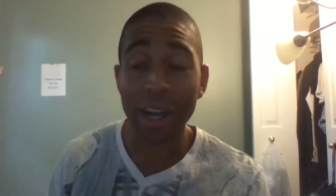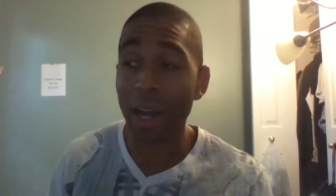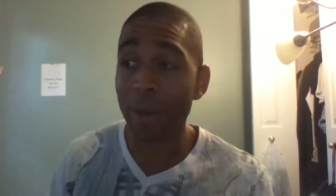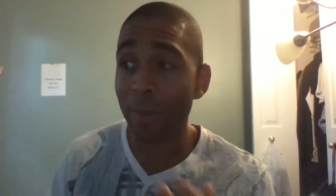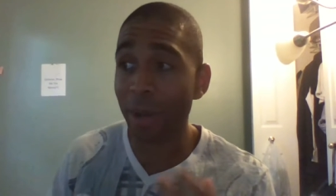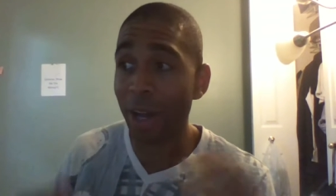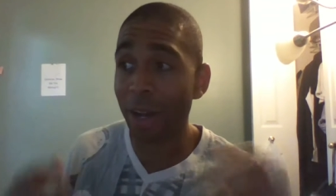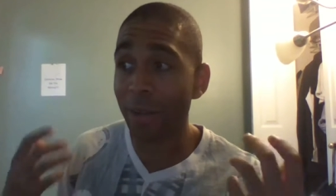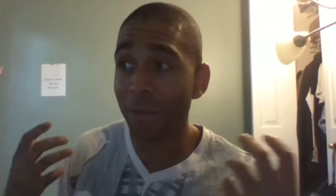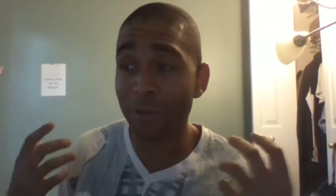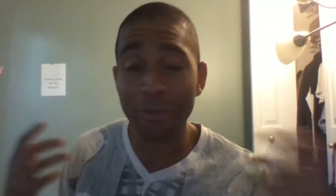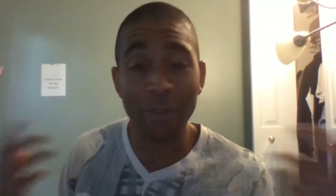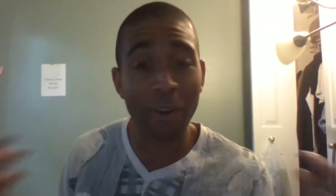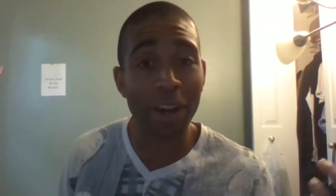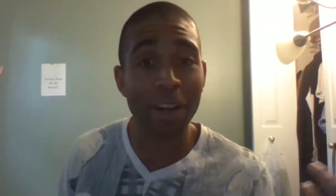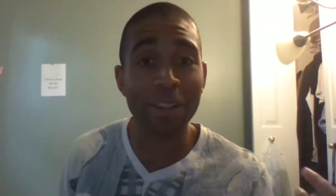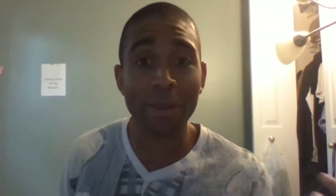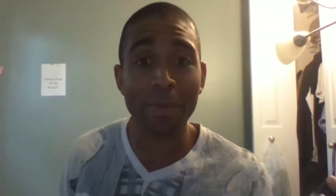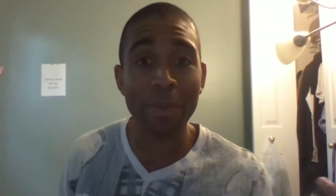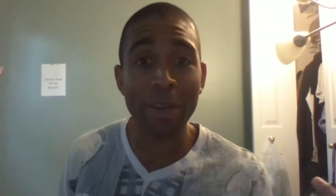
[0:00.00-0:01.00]
I'm not a
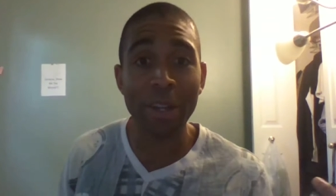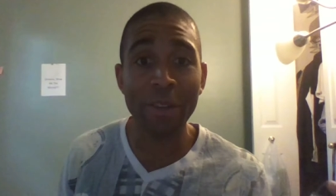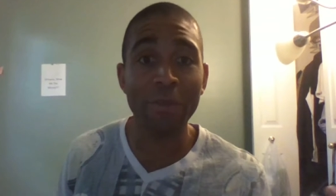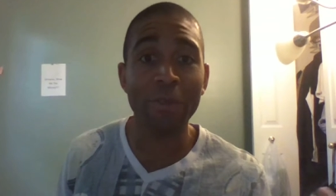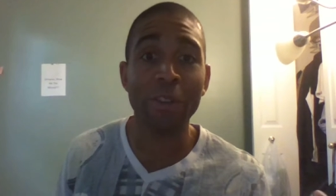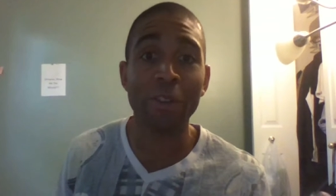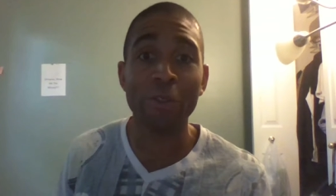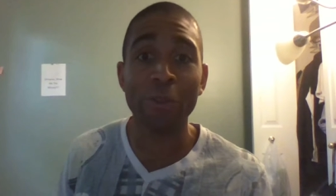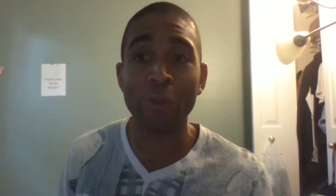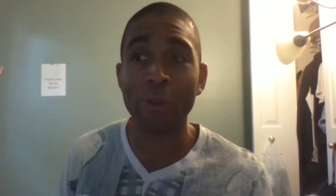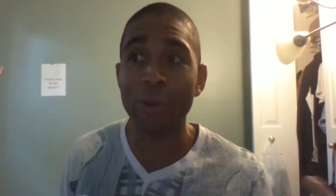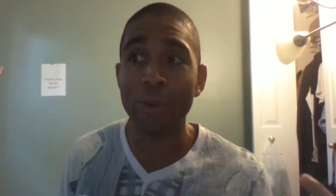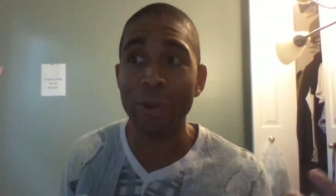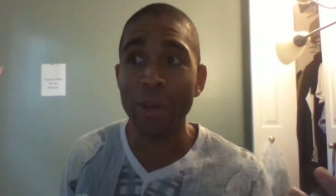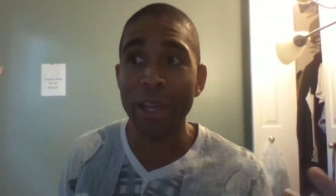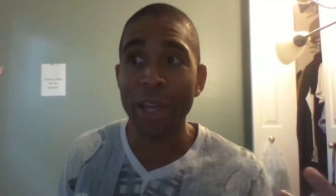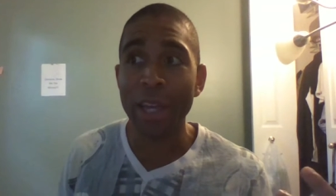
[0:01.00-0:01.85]
fucked up individual